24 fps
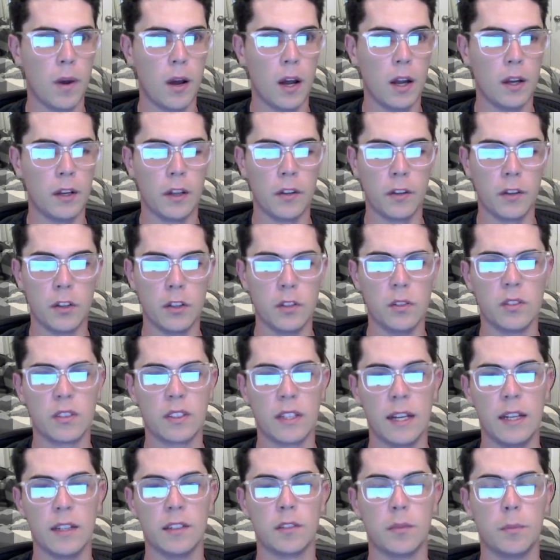another use
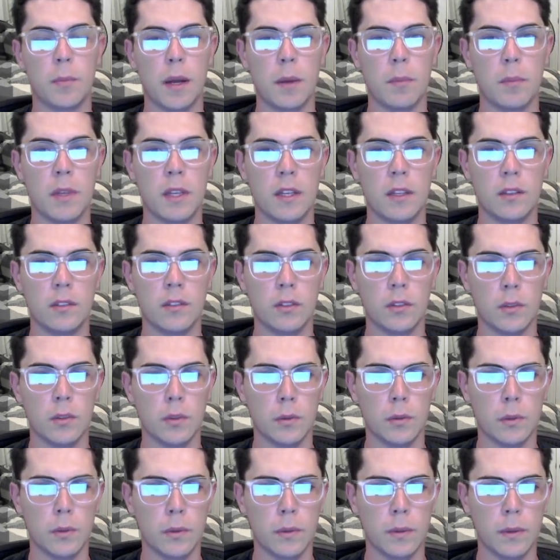case might be
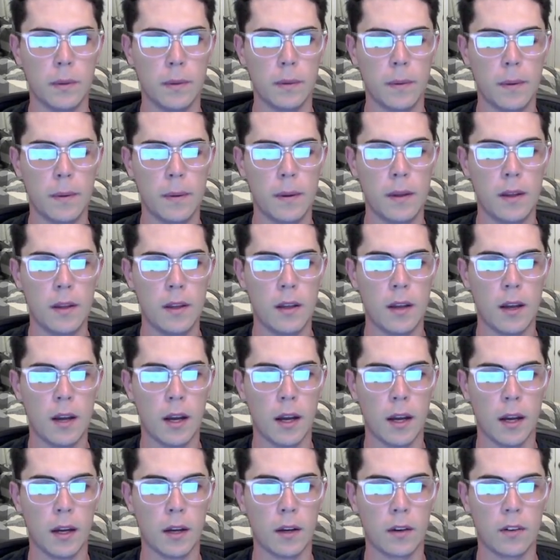to
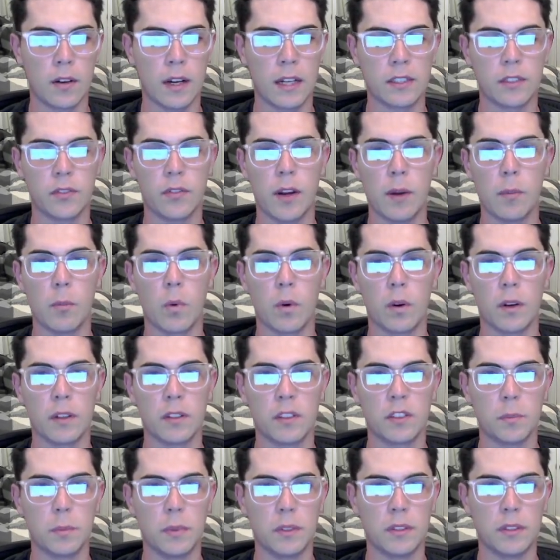classify more
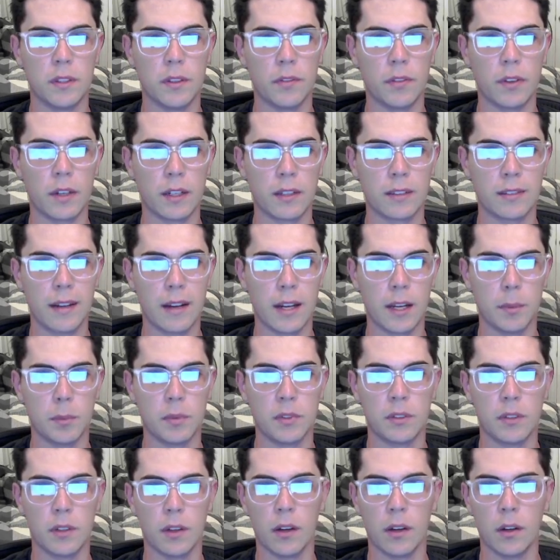specific
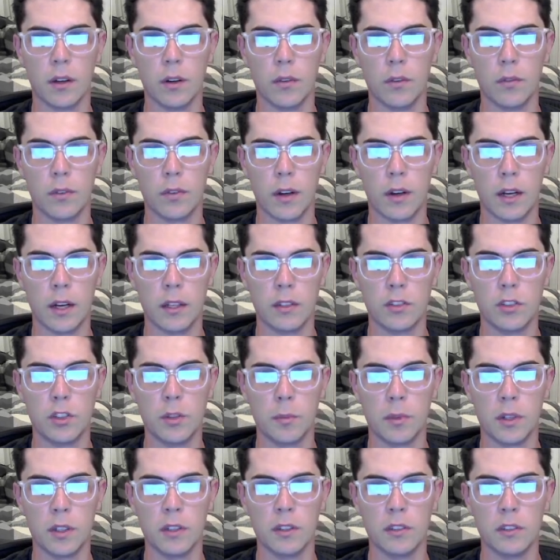types of
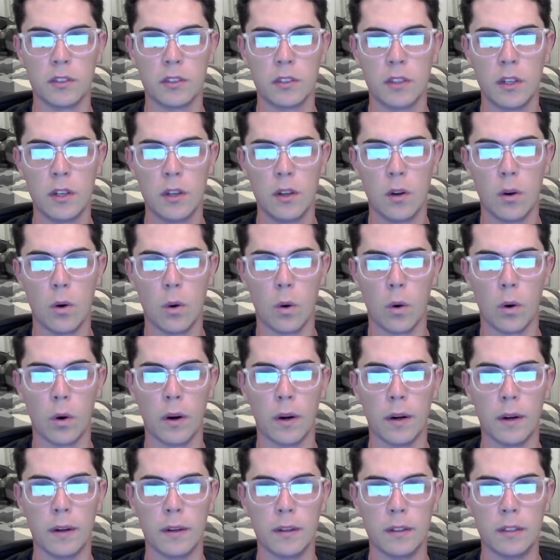tumors
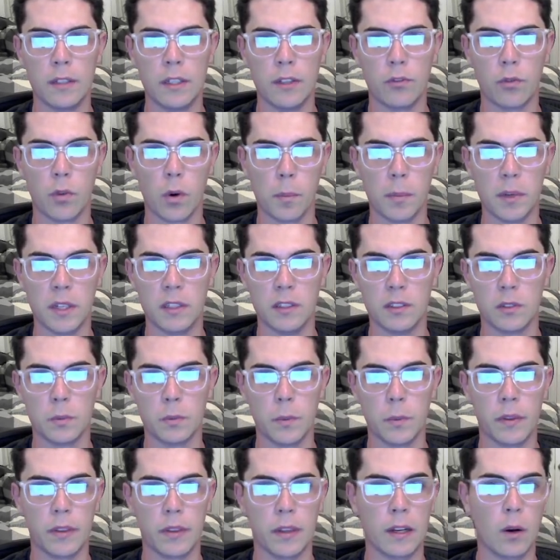or deformities
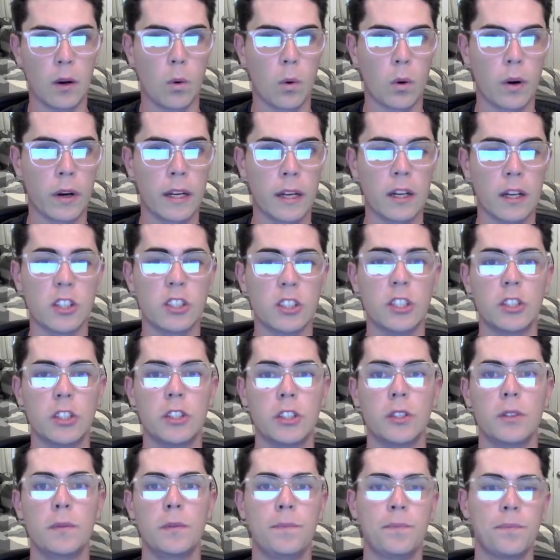within an organ or
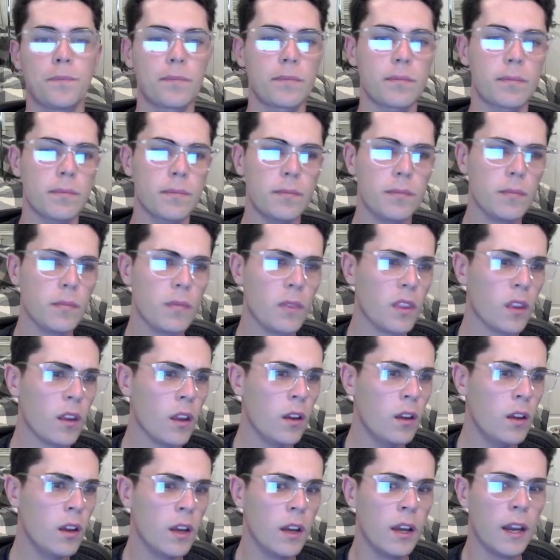tissue.
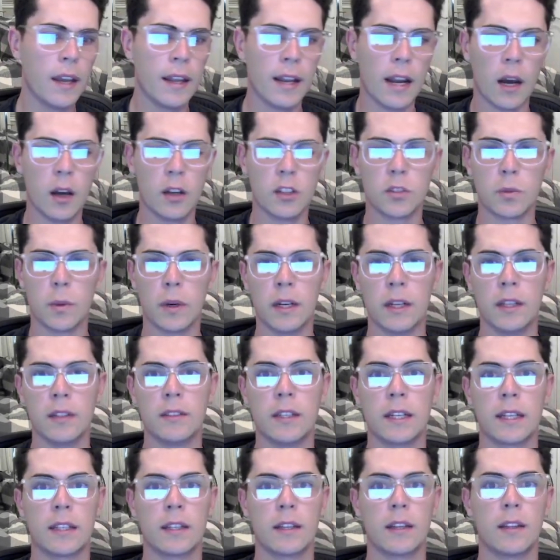And now I just wanted
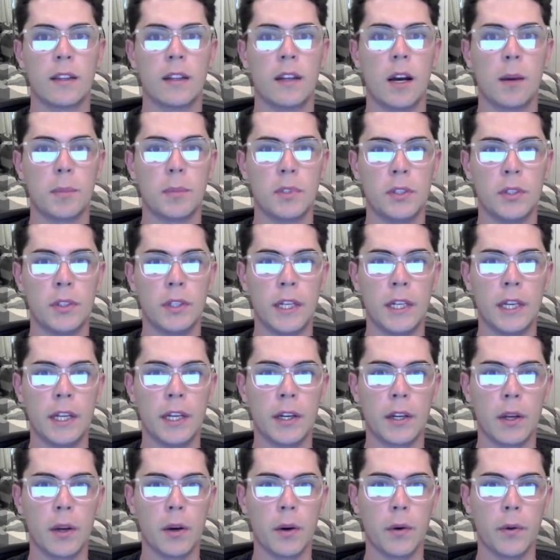to take the opportunity to
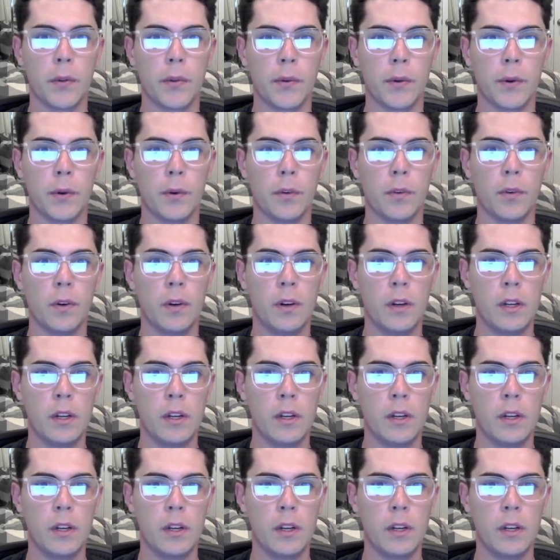go through